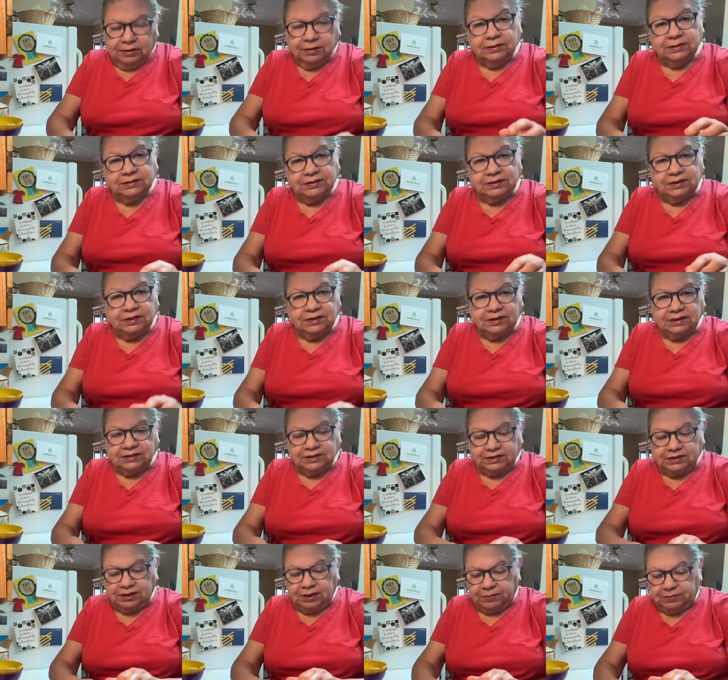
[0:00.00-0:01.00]
See, this
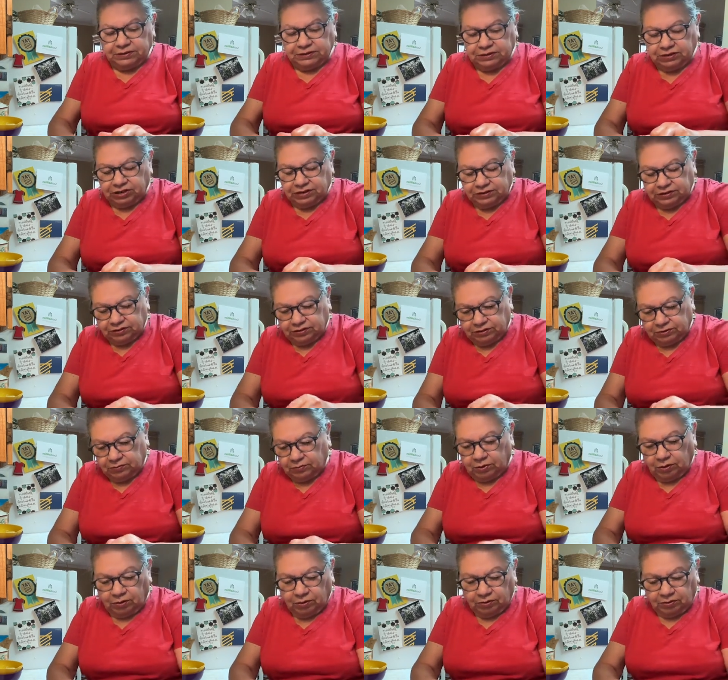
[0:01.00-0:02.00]
tip is just going to
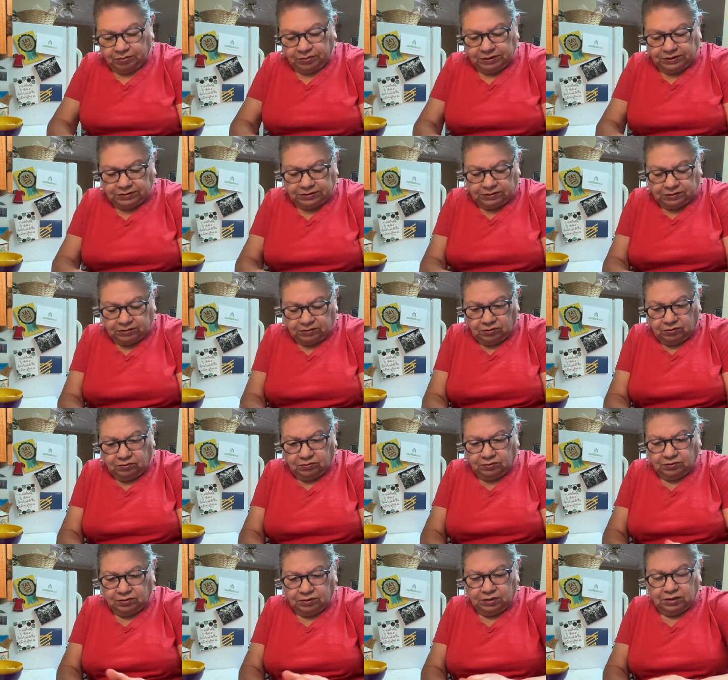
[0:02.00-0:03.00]
bother me, so
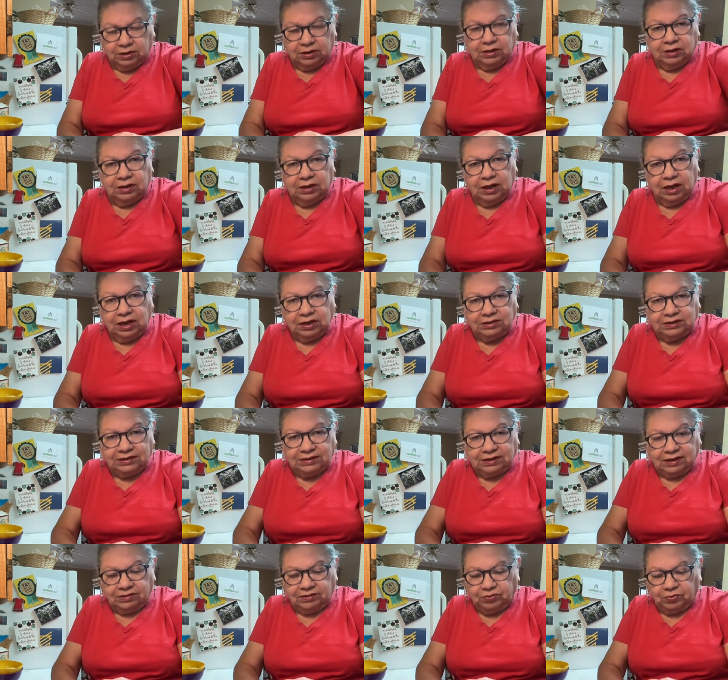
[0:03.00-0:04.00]
I'll just
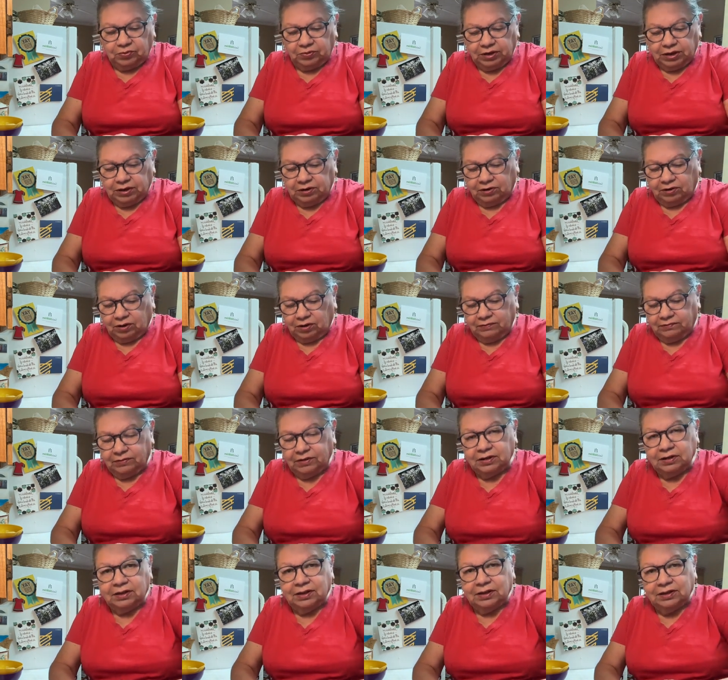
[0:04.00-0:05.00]
have to break it off.
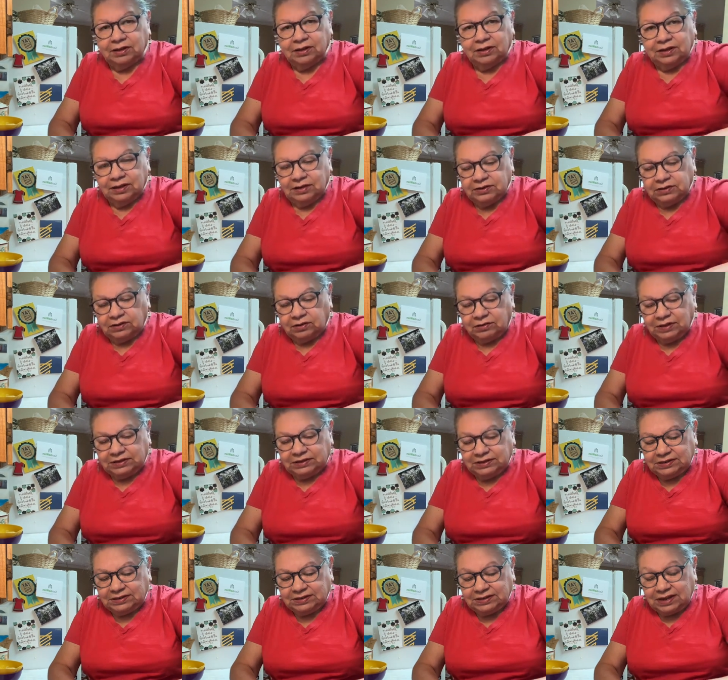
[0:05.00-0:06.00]
So
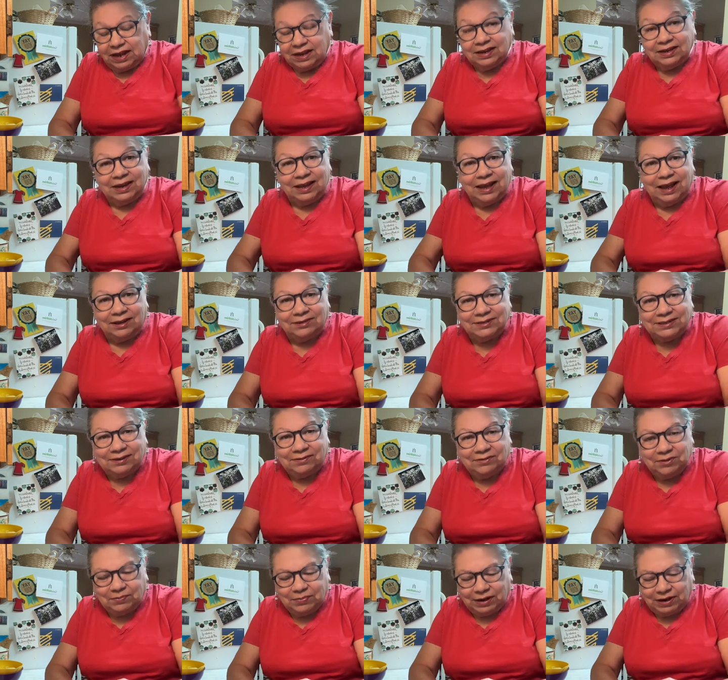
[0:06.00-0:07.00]
it's Sunday. How's
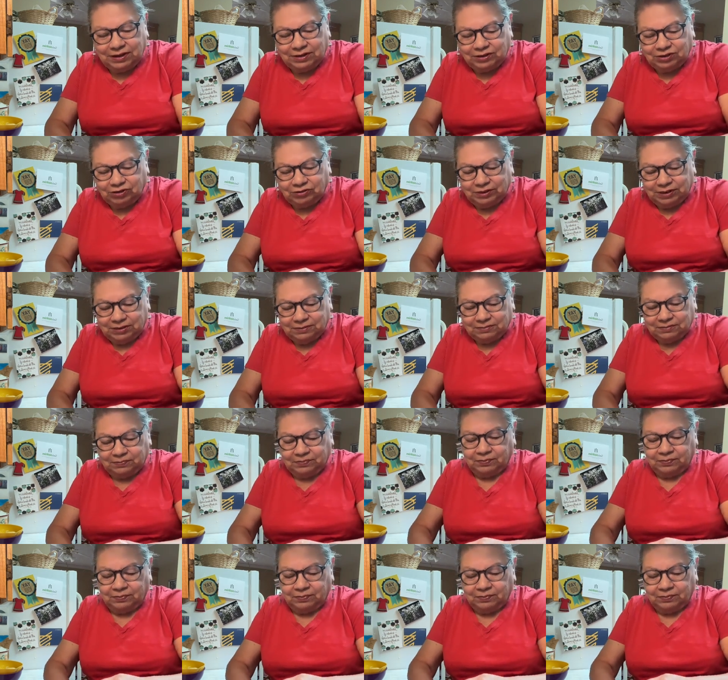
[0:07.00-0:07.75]
everybody doing?